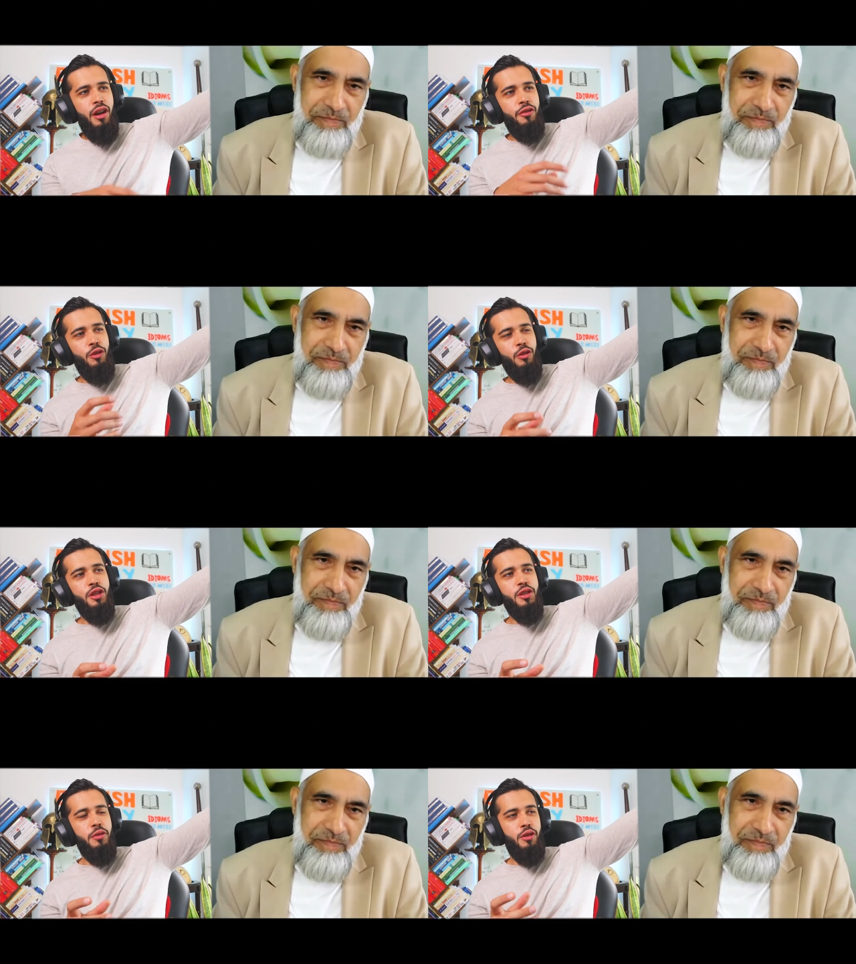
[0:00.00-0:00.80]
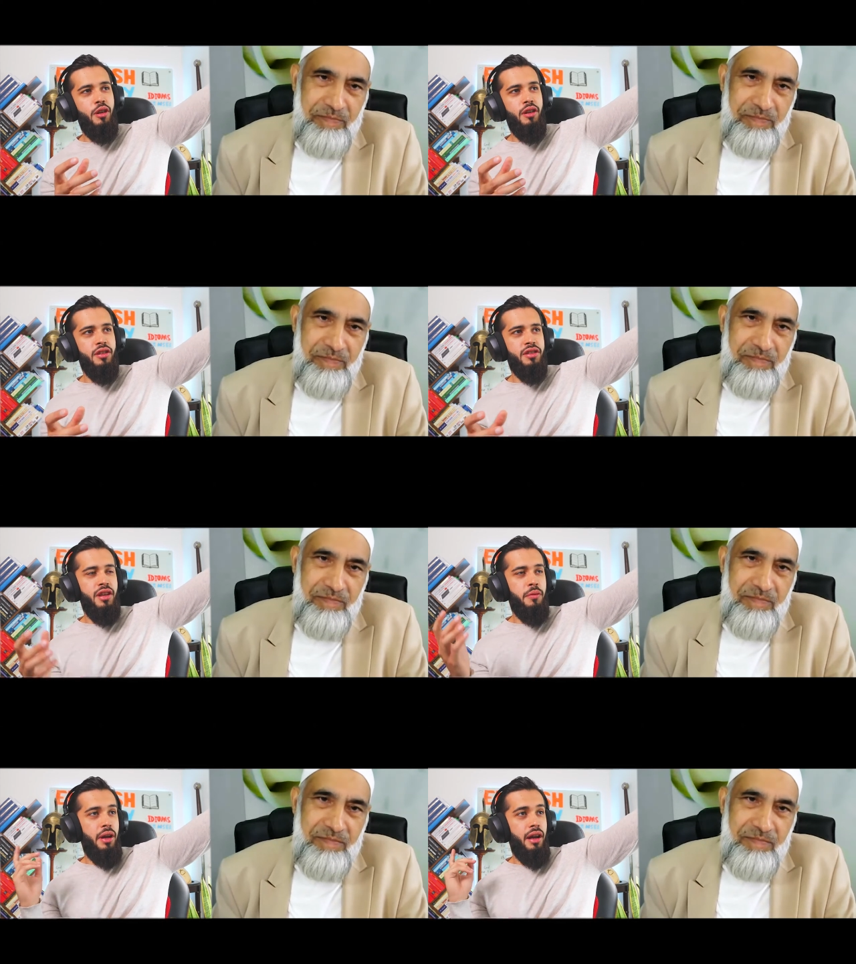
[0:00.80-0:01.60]
Speaker 1: I've noticed because
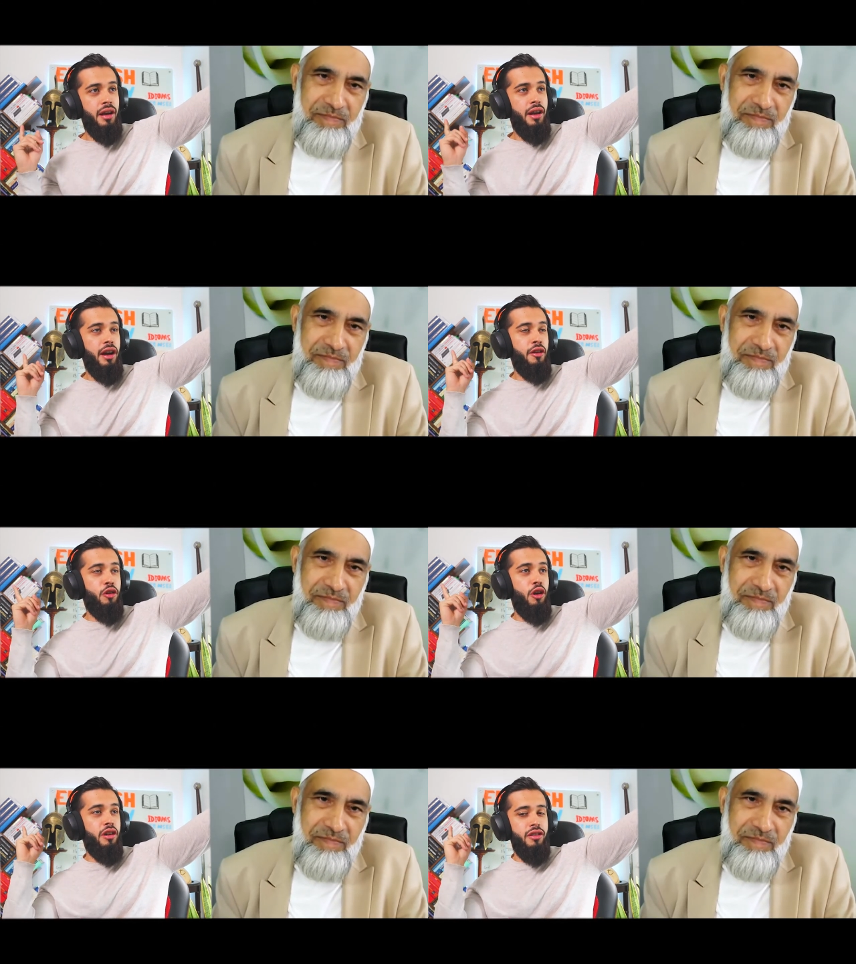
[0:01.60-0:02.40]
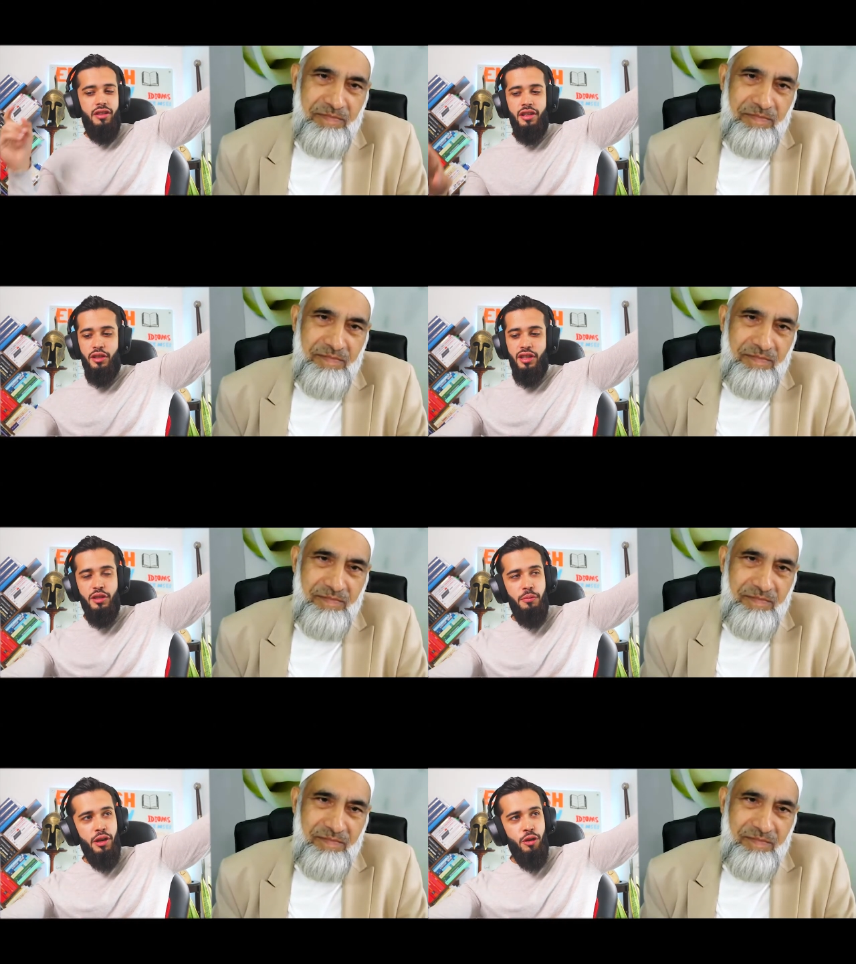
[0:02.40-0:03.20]
um, I've got, th this is
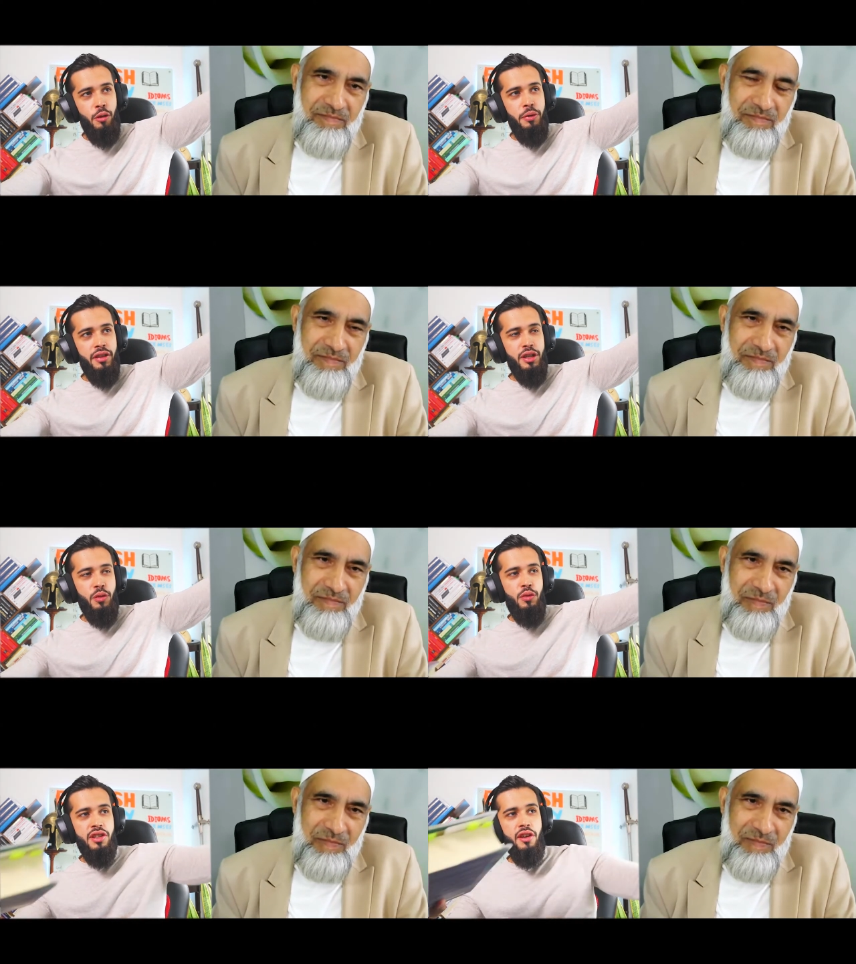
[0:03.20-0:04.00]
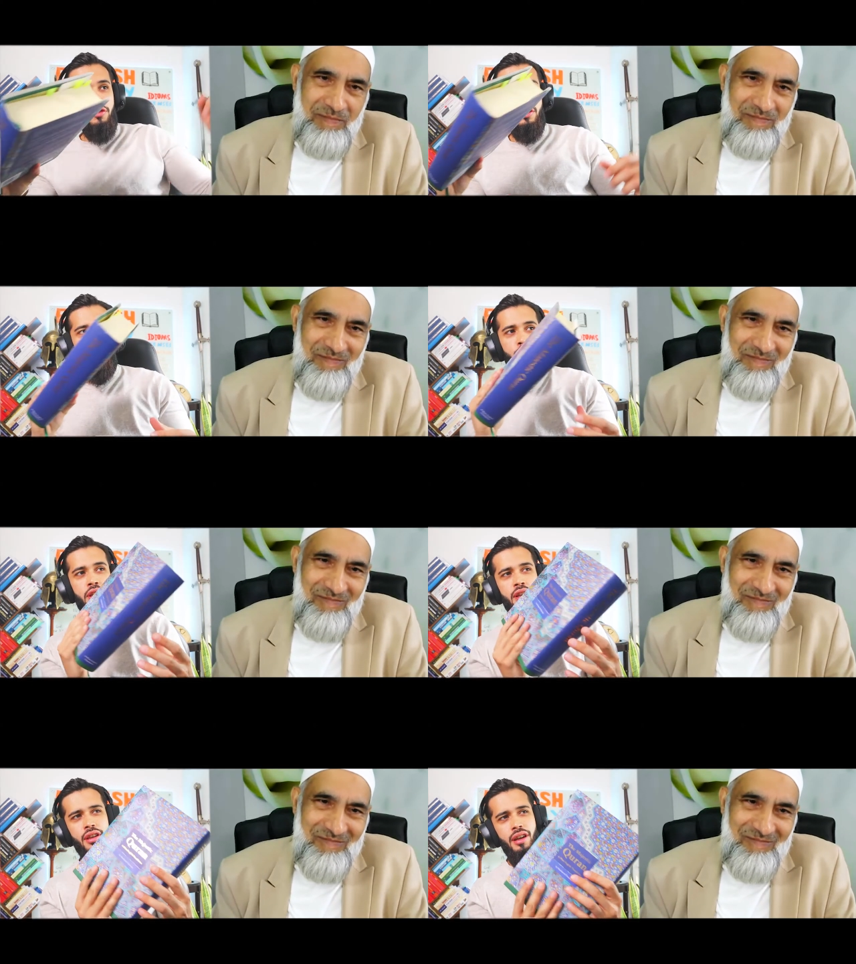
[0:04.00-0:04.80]
my copy. This one was gifted to
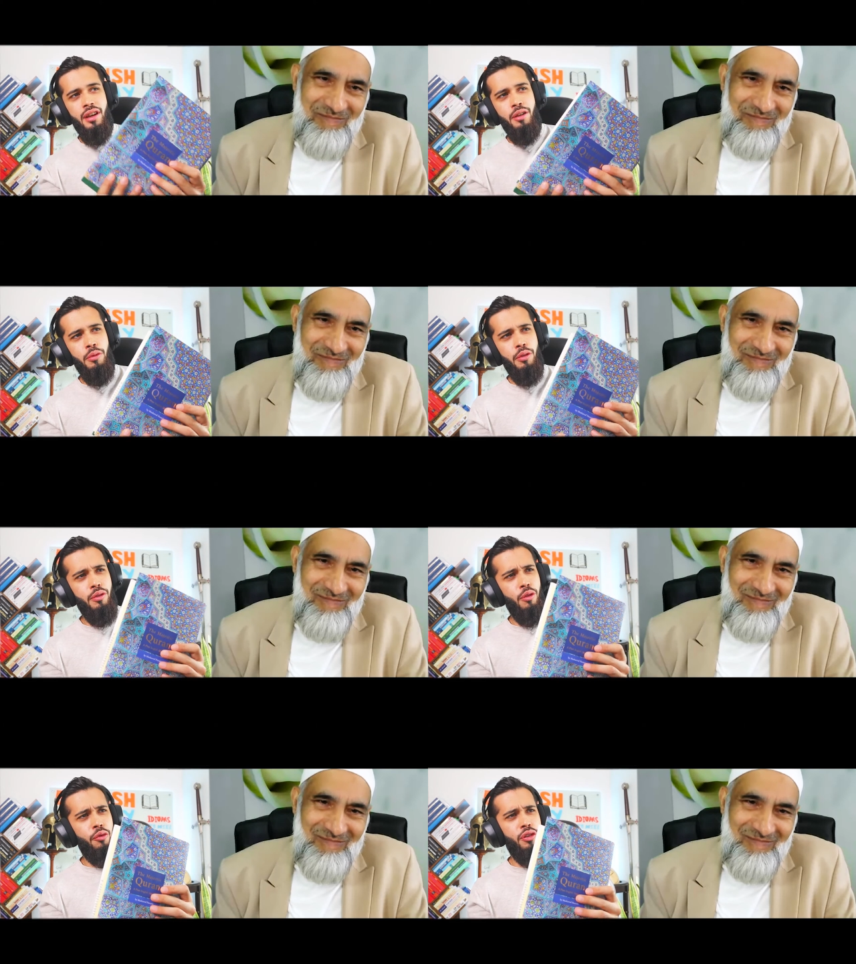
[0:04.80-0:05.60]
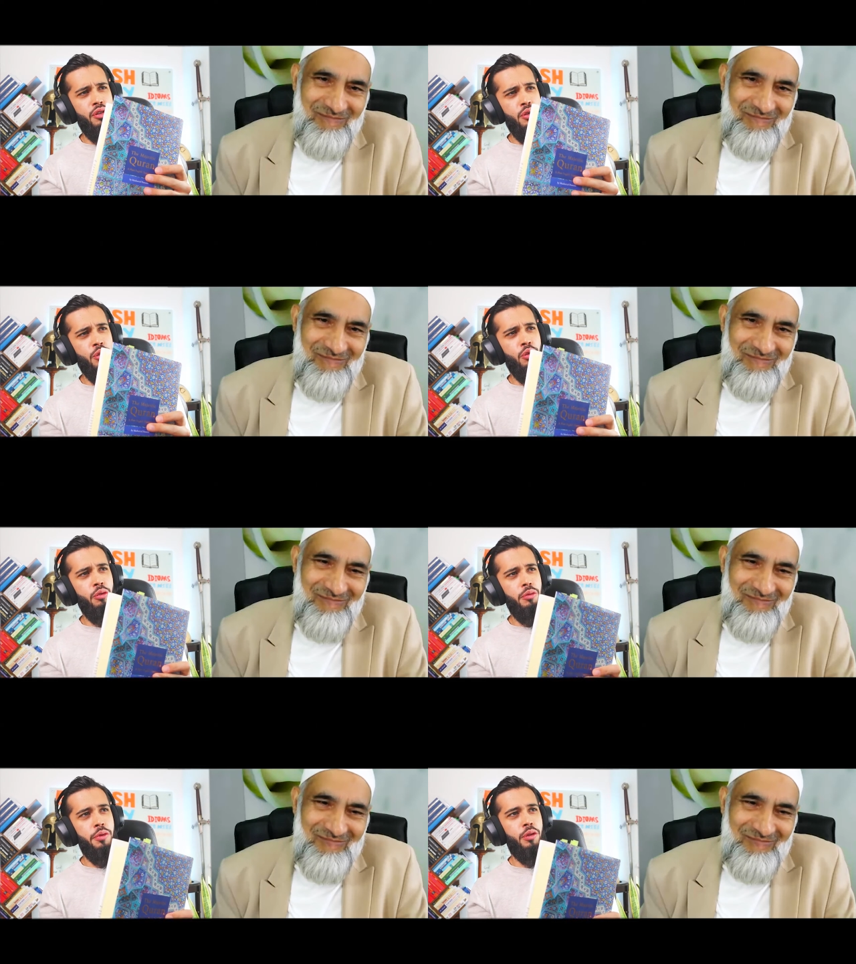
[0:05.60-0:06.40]
me uh, over a year ago,
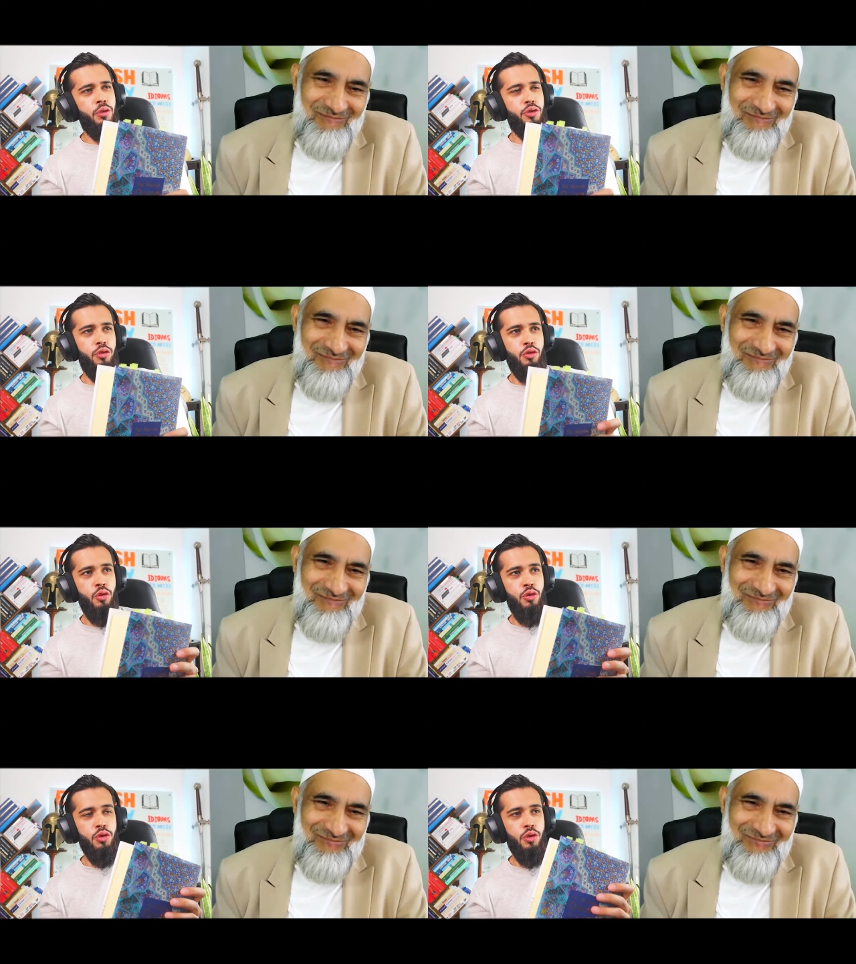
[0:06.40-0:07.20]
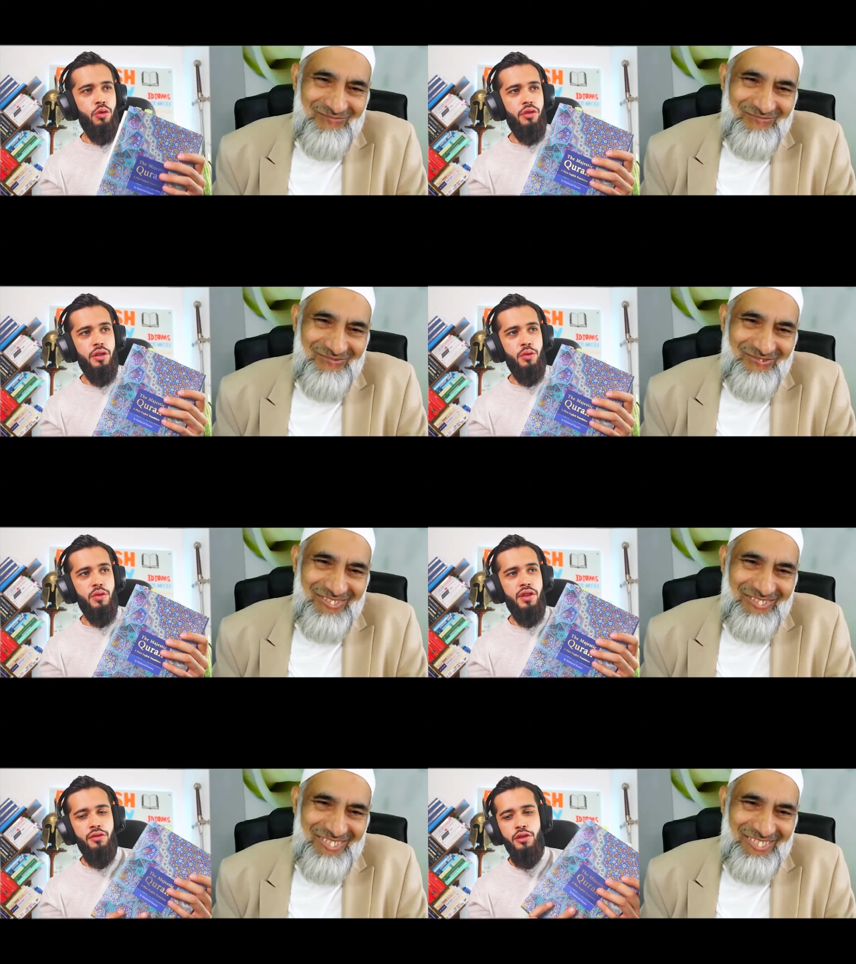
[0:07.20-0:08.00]
maybe closer to two years ago. This one was
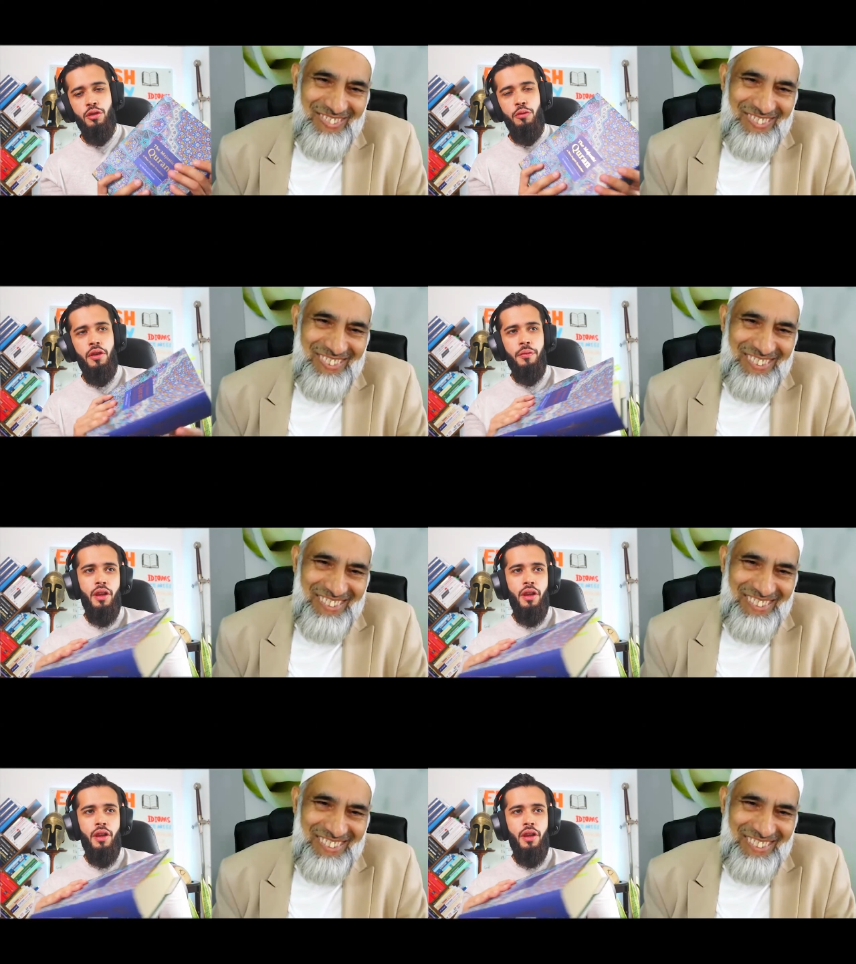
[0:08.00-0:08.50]
gifted to me.